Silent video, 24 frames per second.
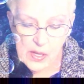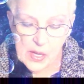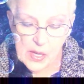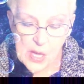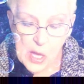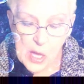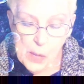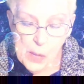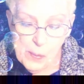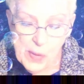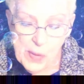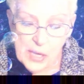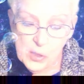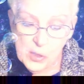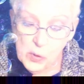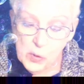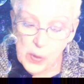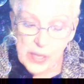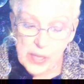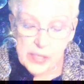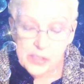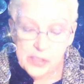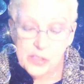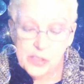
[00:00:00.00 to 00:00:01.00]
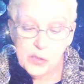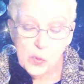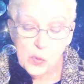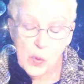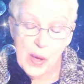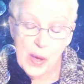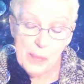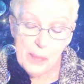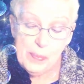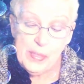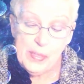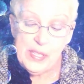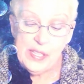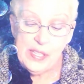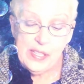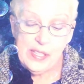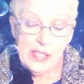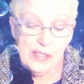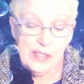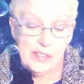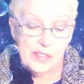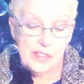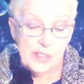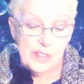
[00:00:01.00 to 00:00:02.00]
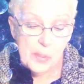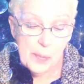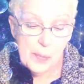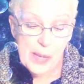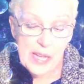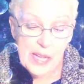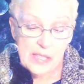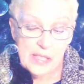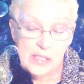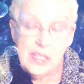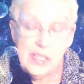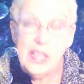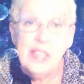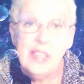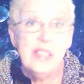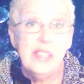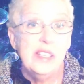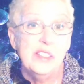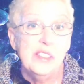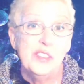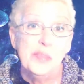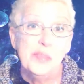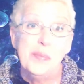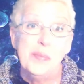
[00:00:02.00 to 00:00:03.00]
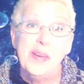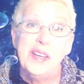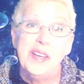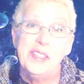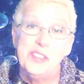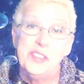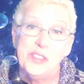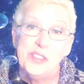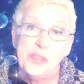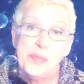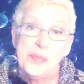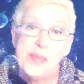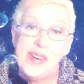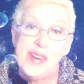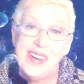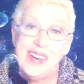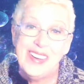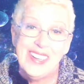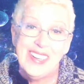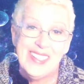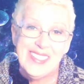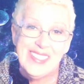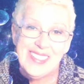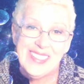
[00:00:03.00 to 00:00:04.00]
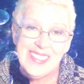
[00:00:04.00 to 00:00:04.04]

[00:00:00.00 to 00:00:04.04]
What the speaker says: my greatest weapon against a bad day is my smile.